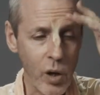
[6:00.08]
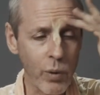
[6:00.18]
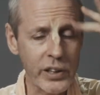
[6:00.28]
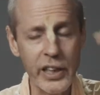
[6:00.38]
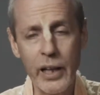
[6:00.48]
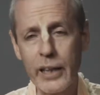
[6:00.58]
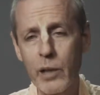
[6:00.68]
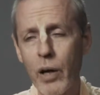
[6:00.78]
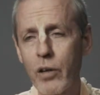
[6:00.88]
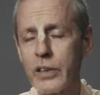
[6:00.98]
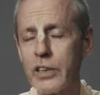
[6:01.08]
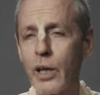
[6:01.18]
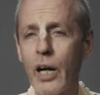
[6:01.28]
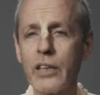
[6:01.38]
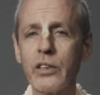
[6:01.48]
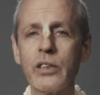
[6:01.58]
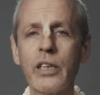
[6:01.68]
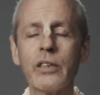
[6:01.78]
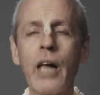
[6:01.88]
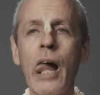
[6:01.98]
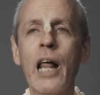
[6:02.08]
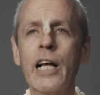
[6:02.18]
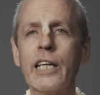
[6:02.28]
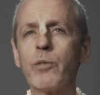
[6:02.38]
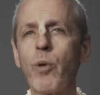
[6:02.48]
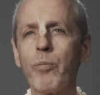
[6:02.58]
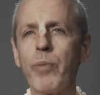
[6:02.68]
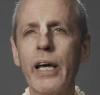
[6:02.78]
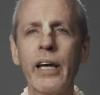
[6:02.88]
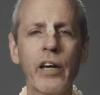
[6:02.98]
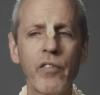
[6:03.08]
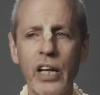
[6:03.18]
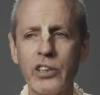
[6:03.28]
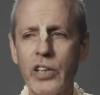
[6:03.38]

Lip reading: what she liked about Krishna consciousness is we're being given a